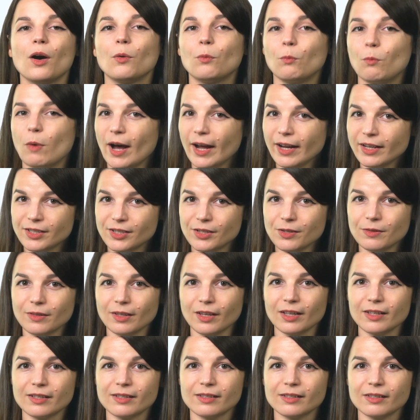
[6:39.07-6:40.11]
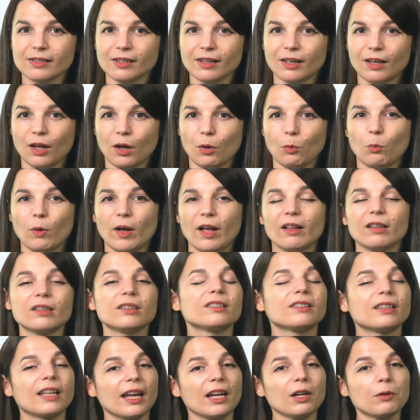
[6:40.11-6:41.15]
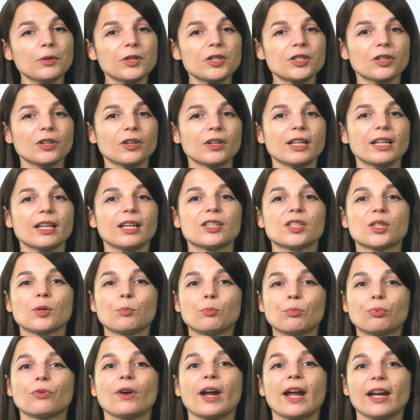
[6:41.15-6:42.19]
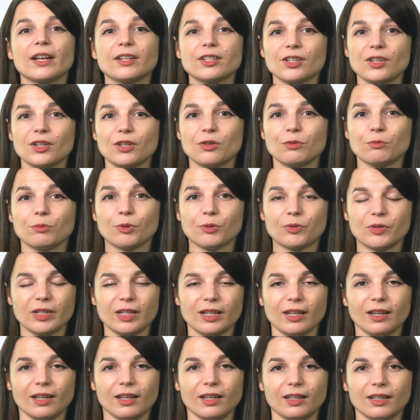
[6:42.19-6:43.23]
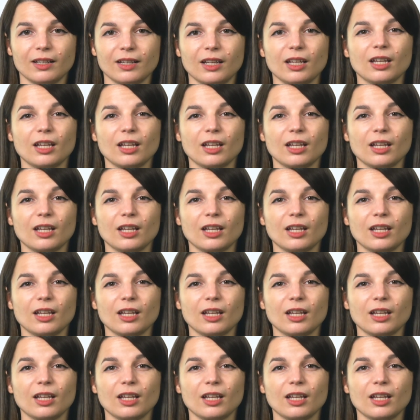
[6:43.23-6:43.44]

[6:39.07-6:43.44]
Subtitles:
Why do this? Well, language learning is a brand new routine.